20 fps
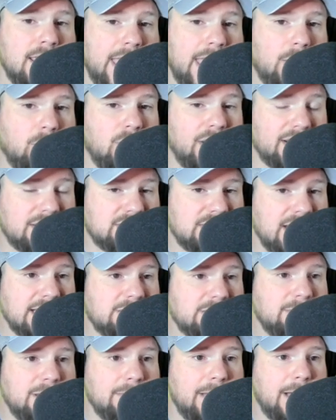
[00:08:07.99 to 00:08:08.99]
And what
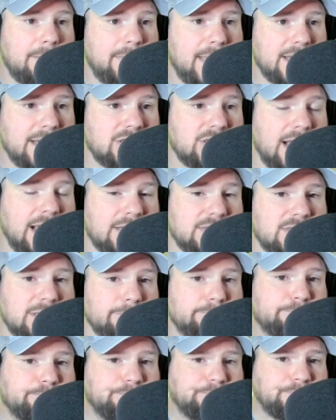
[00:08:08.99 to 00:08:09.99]
excites me about Ben
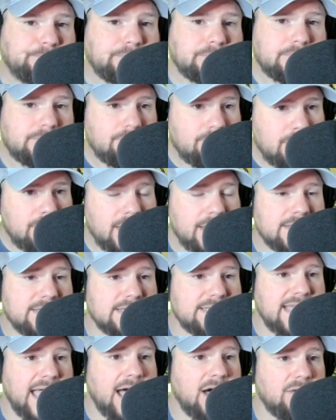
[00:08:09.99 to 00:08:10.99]
Johnson is
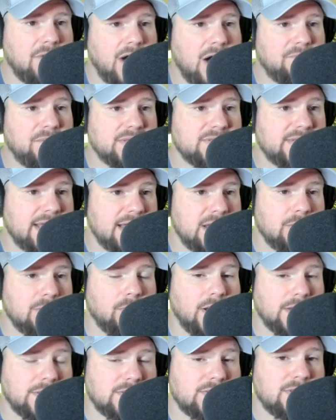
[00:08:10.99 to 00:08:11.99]
the style of offense that he
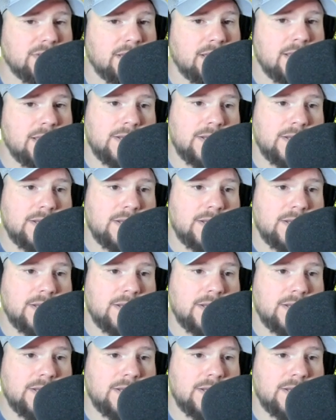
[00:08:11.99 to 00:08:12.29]
runs.